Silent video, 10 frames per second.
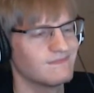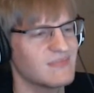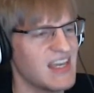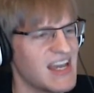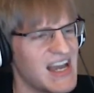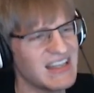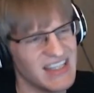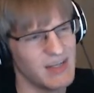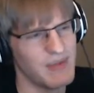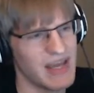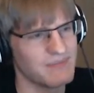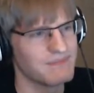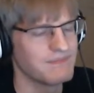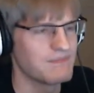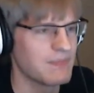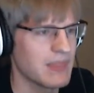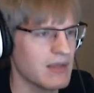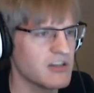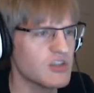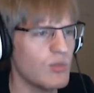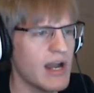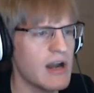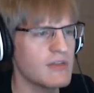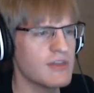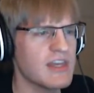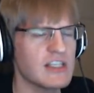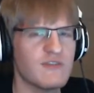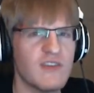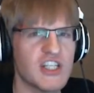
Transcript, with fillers: Yeah, a little bit. Also, why are the things fish